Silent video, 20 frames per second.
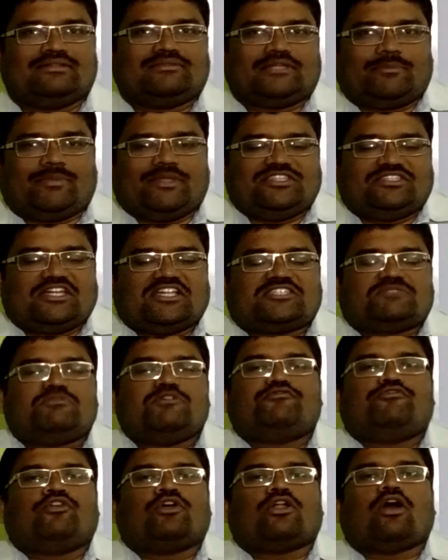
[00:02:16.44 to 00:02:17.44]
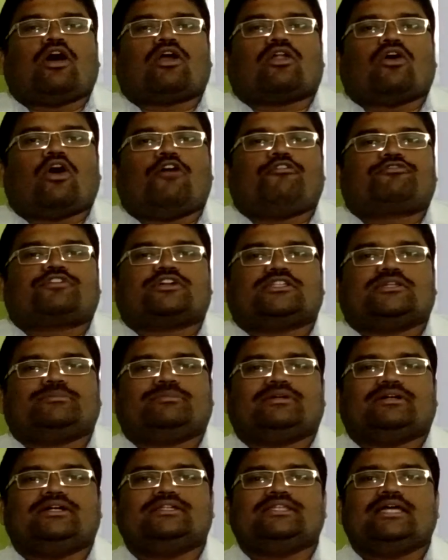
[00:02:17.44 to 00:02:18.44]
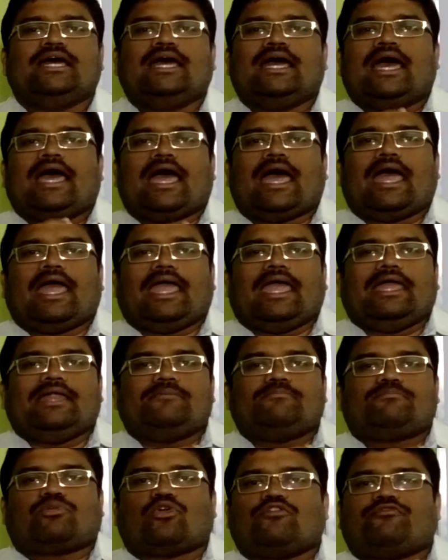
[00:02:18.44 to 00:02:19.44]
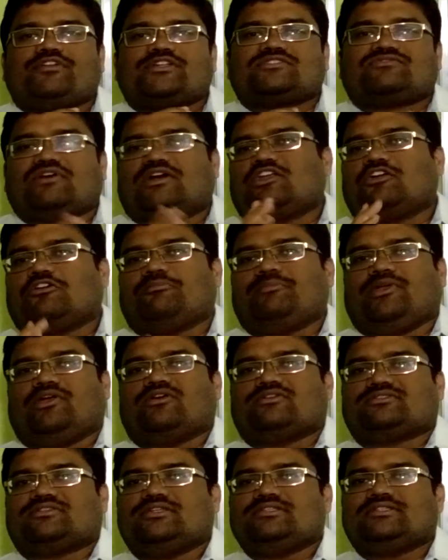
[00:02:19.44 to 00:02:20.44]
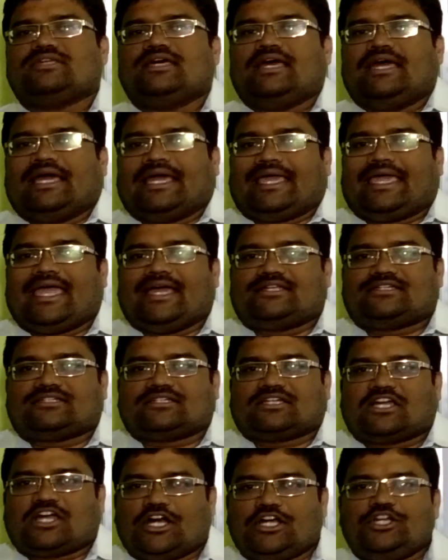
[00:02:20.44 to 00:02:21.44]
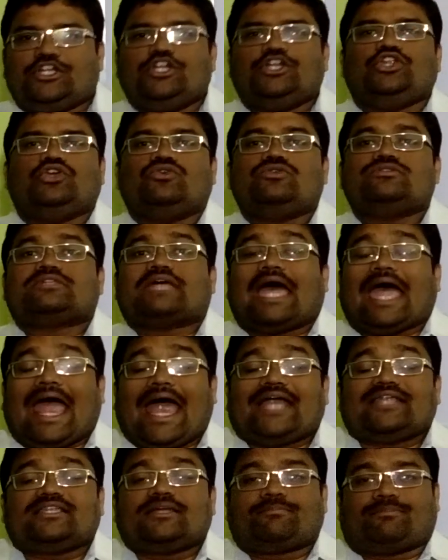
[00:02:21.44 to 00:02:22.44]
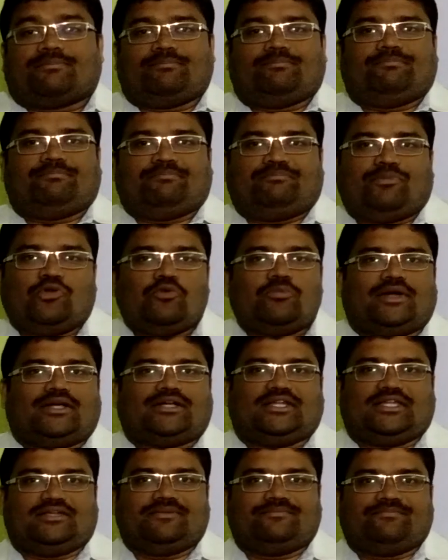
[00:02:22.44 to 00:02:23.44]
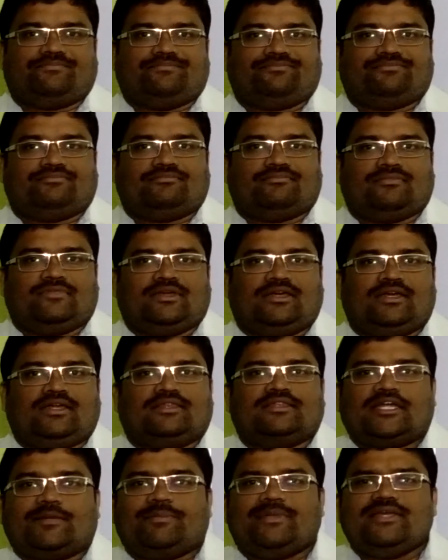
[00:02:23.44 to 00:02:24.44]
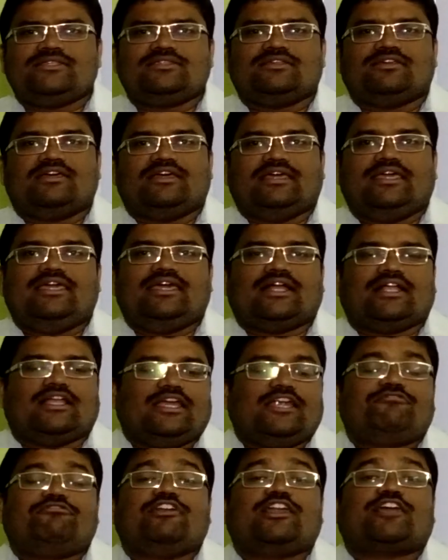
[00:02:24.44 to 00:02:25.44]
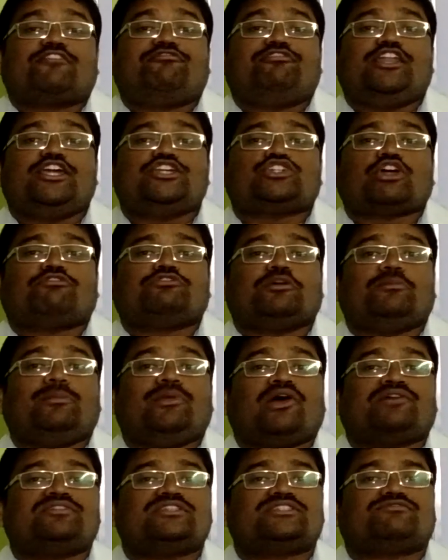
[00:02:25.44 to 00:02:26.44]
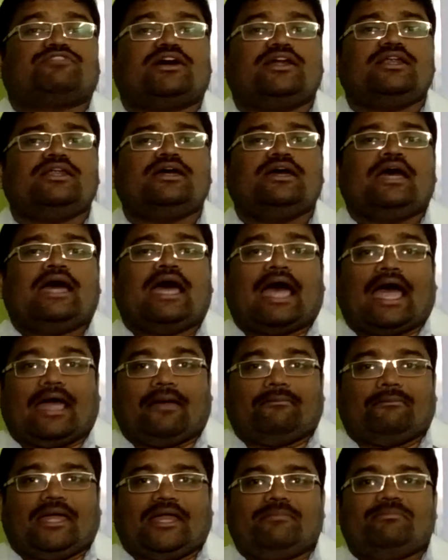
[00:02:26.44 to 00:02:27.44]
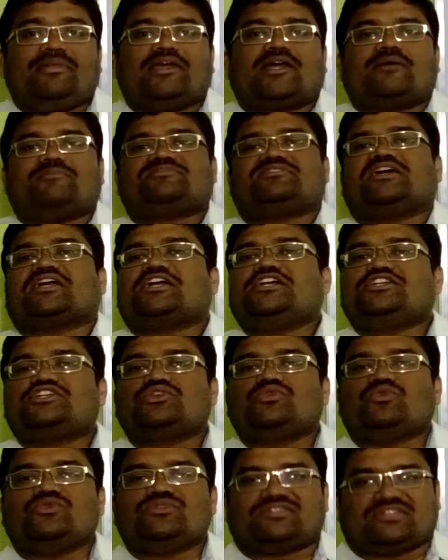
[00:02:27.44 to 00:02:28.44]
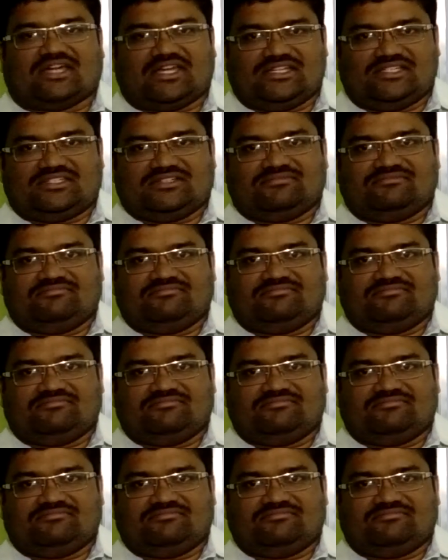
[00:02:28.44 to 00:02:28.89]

that means just before or after the birth, in prophase 1 of meiosis, continues at the puberty. That means here it will finish off the meiosis 1 and become secondary oocyte.